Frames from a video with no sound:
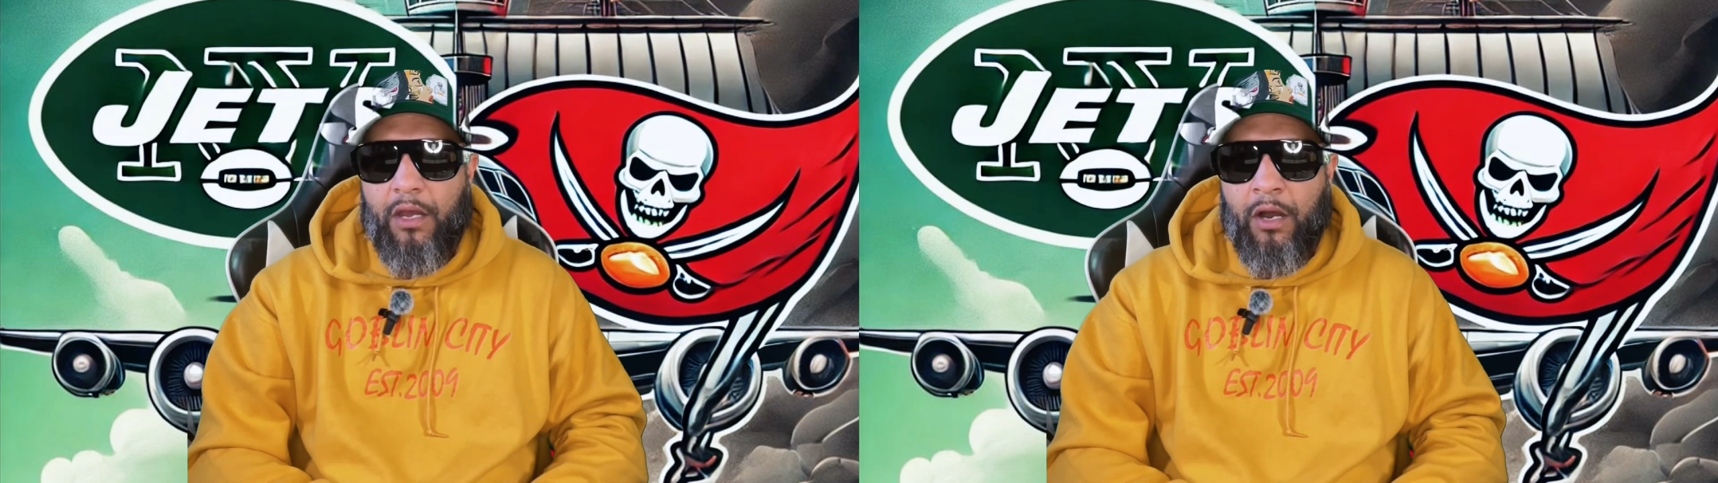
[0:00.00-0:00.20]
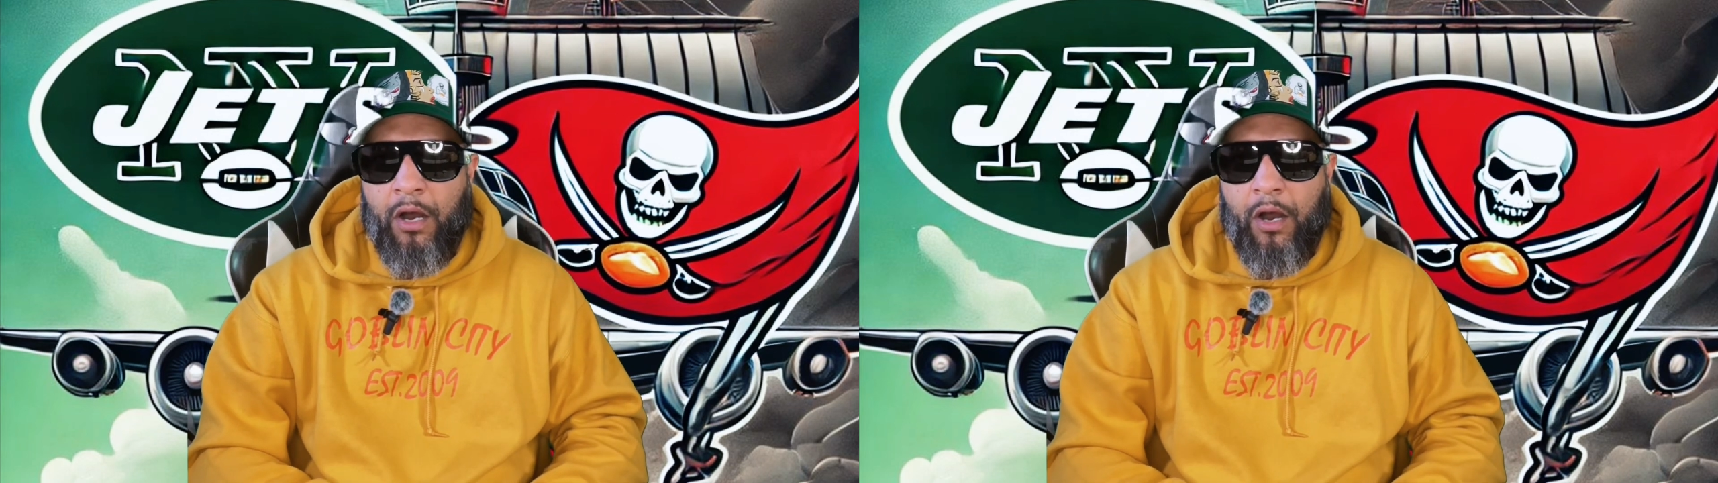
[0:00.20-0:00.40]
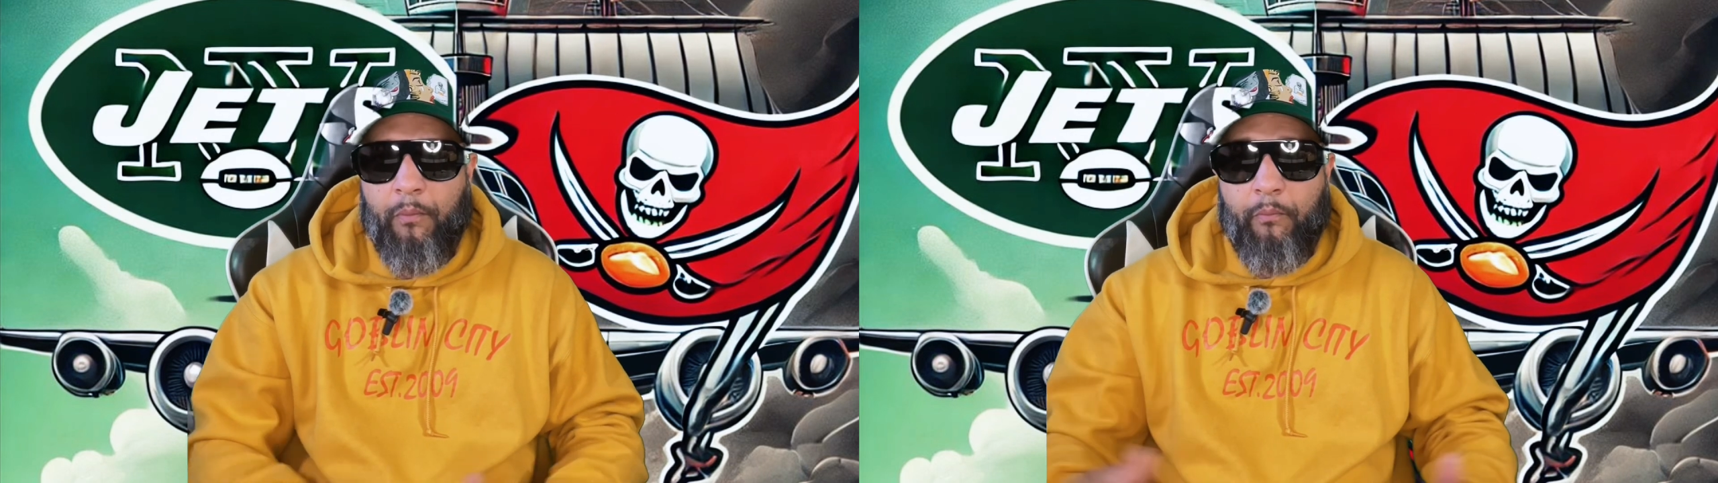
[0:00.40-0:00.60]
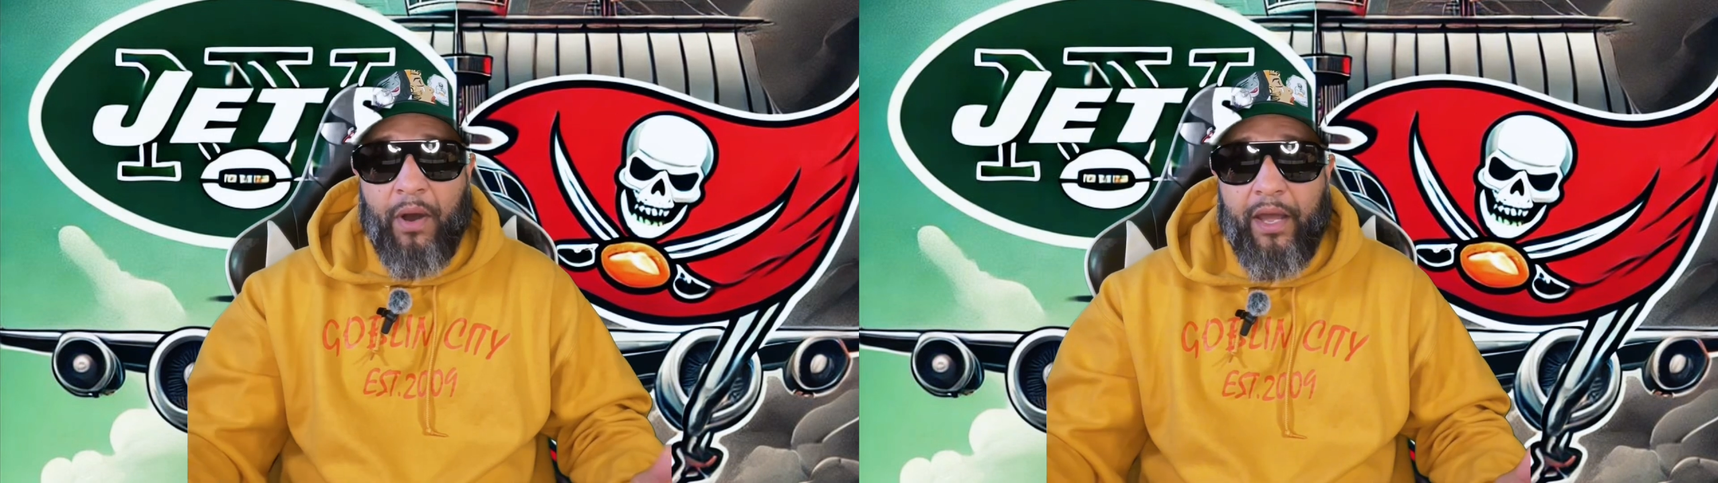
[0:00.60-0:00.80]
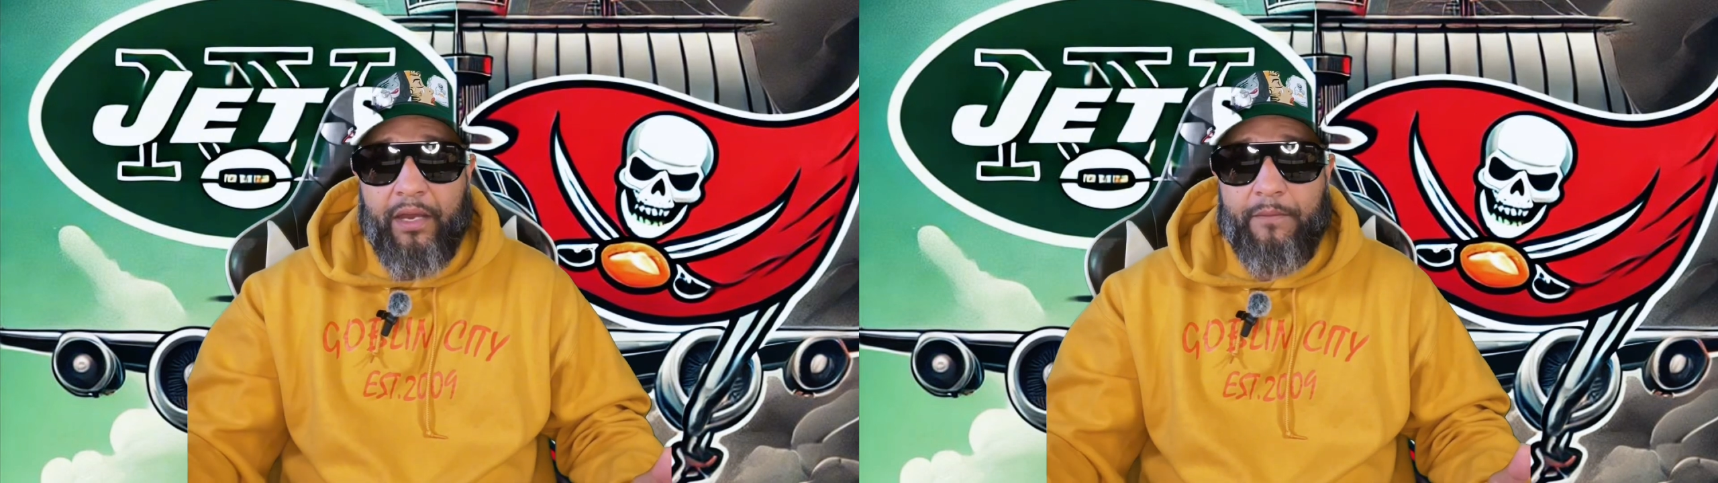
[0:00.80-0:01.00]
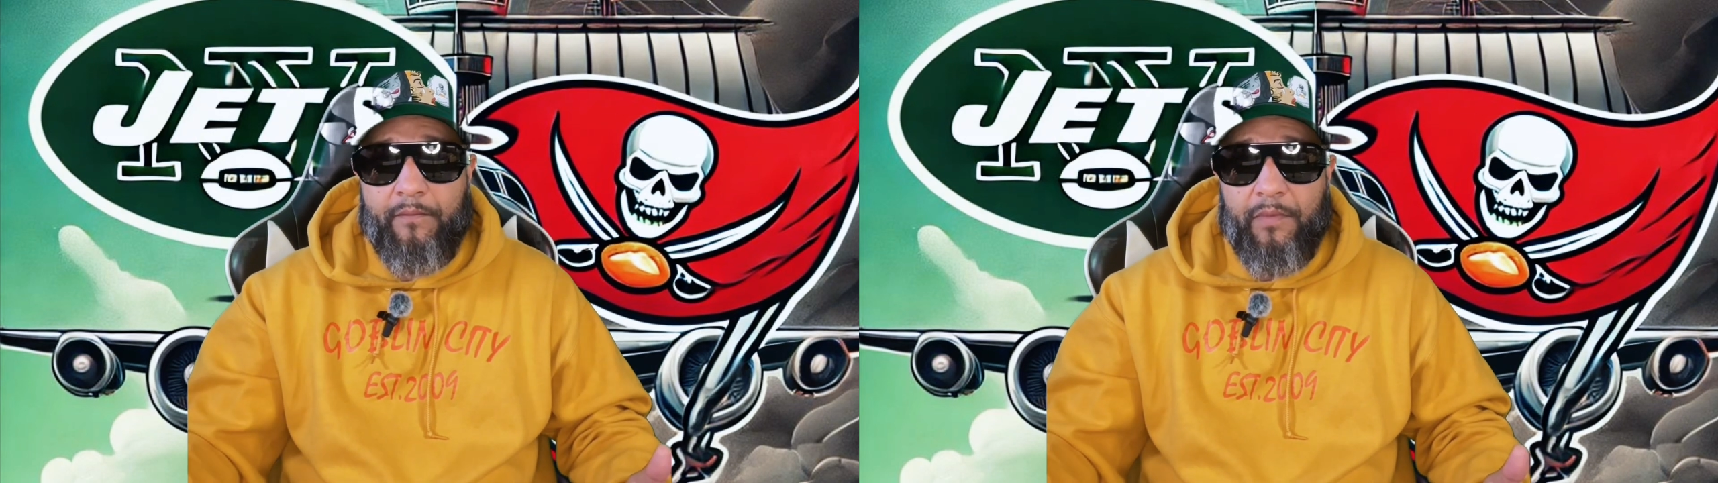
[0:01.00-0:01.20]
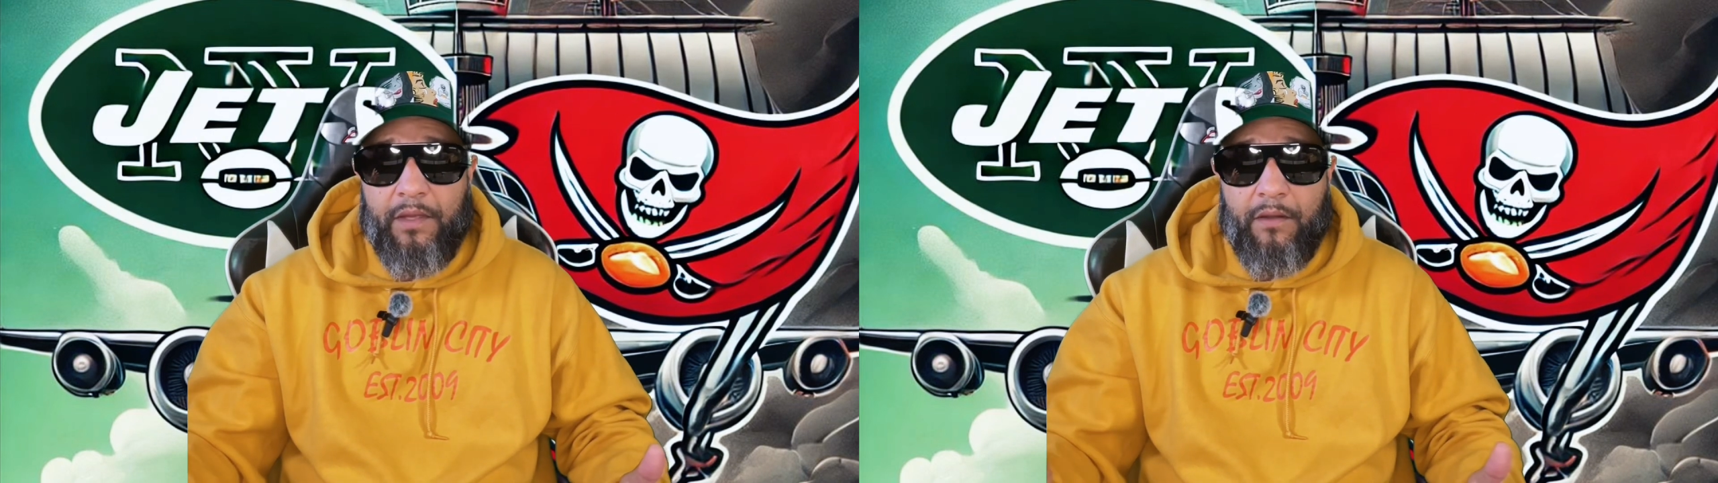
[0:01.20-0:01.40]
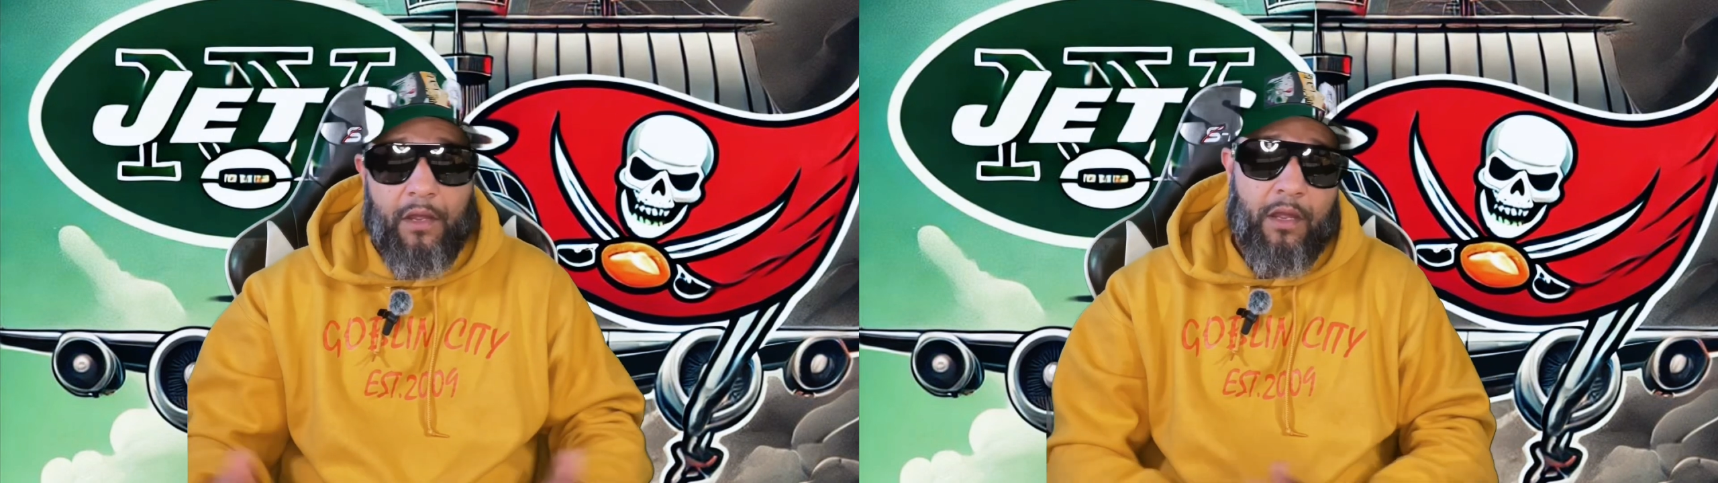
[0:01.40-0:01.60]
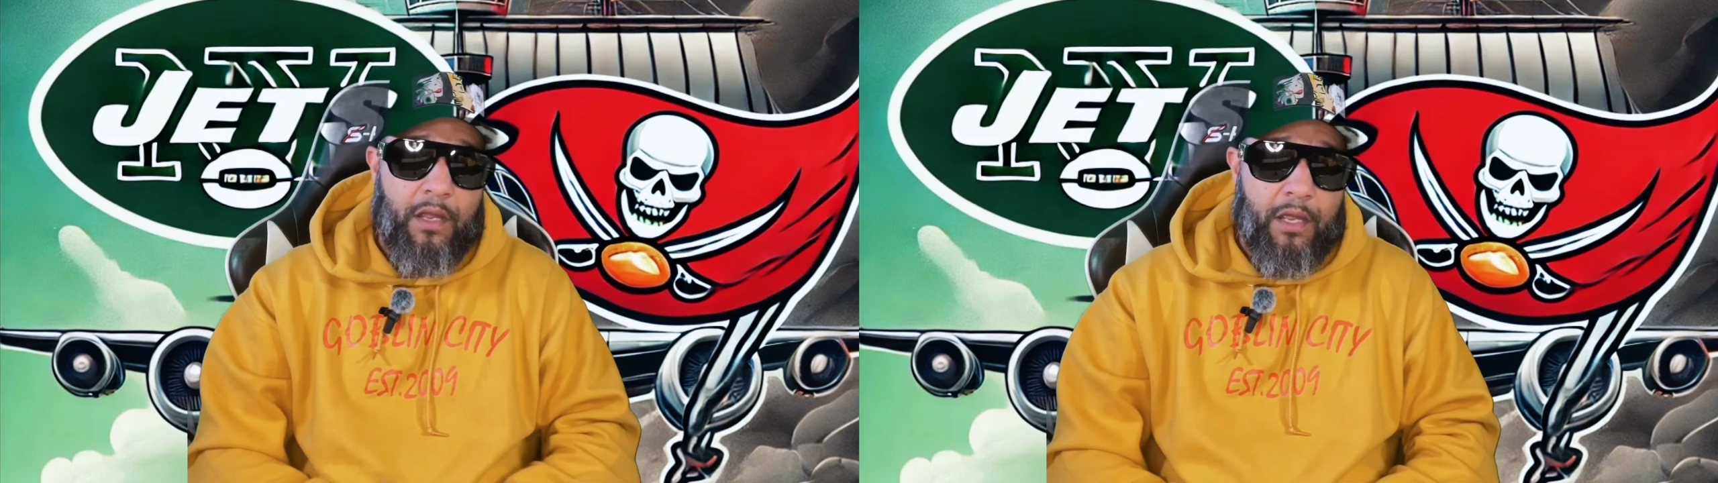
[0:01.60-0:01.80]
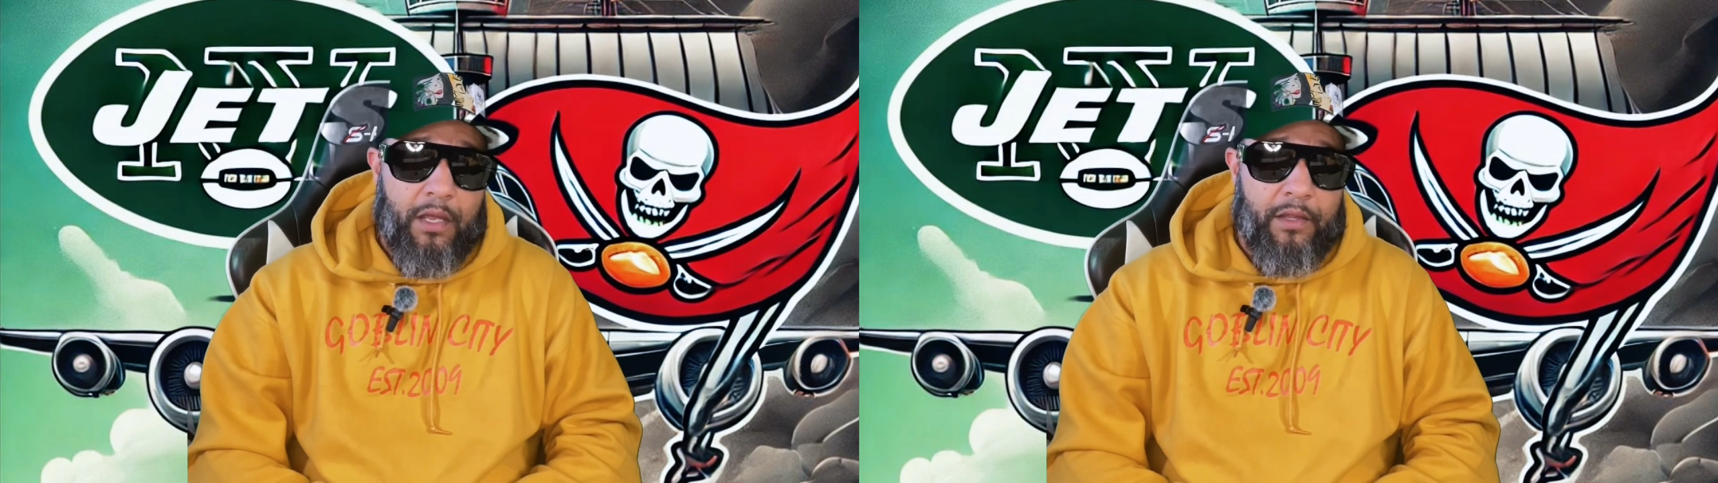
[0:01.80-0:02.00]
But
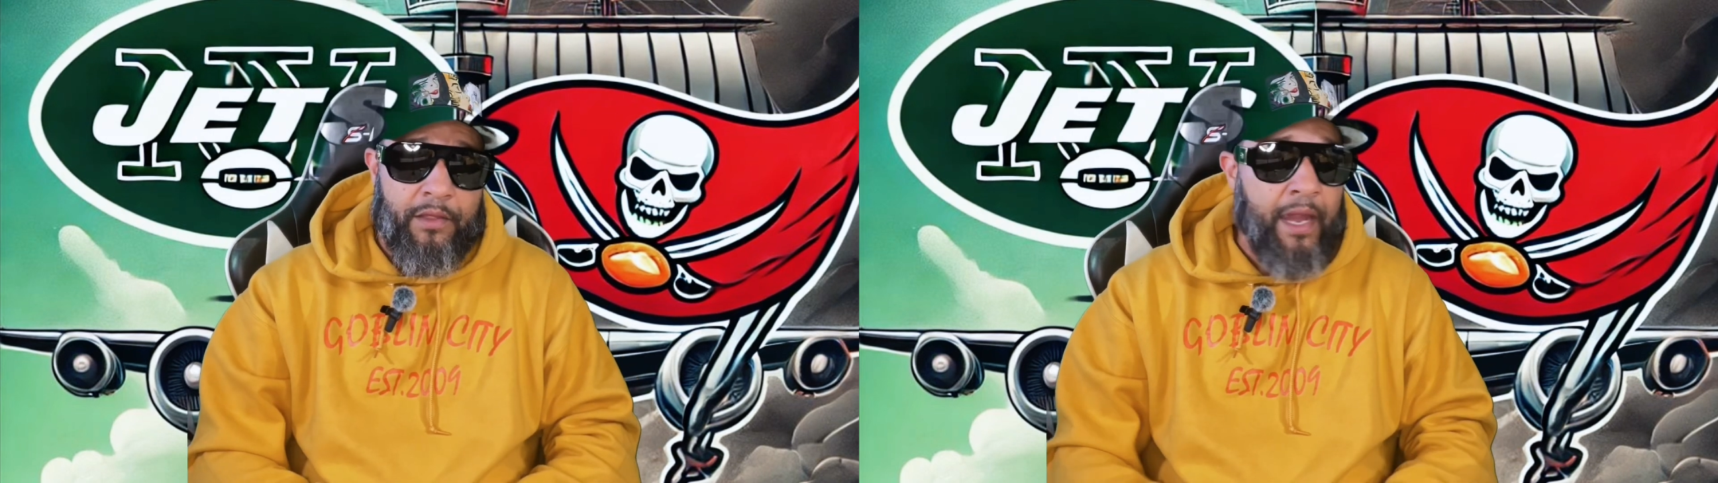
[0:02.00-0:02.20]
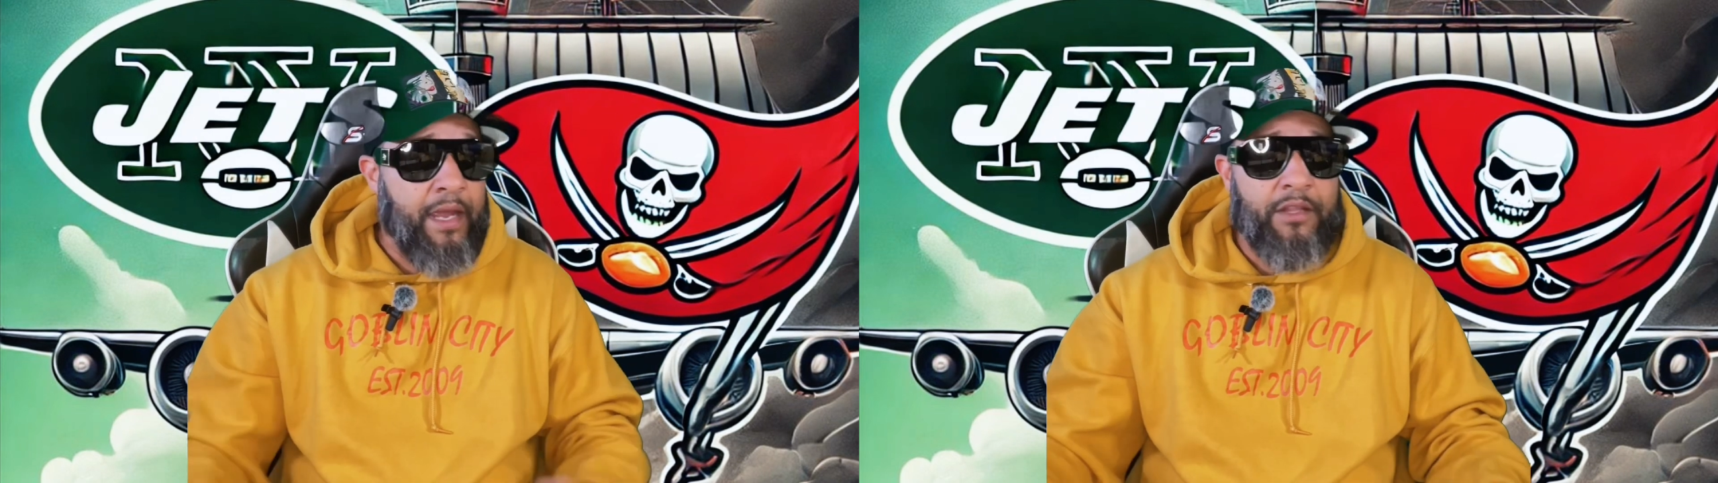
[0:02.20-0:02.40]
they